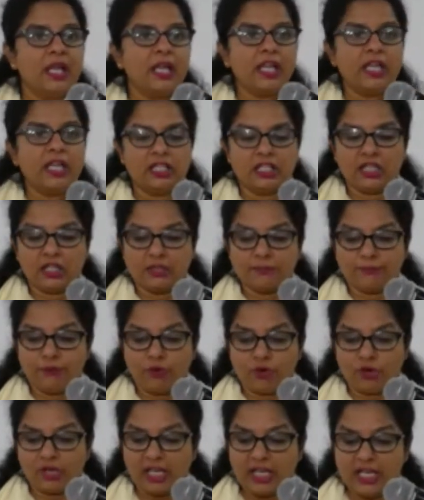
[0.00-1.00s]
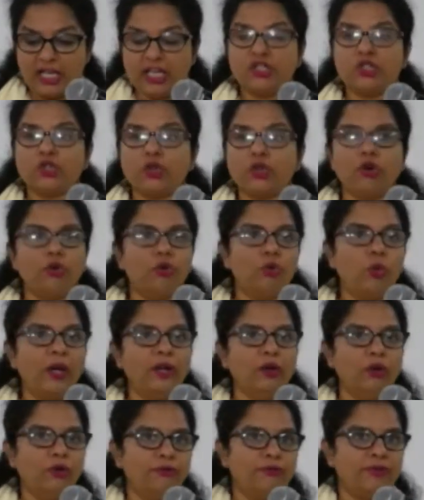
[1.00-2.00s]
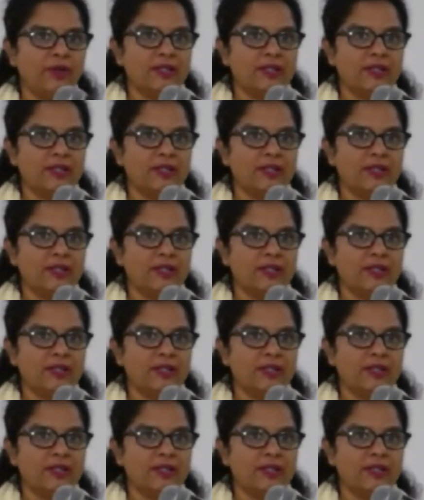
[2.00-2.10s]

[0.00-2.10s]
is for each one of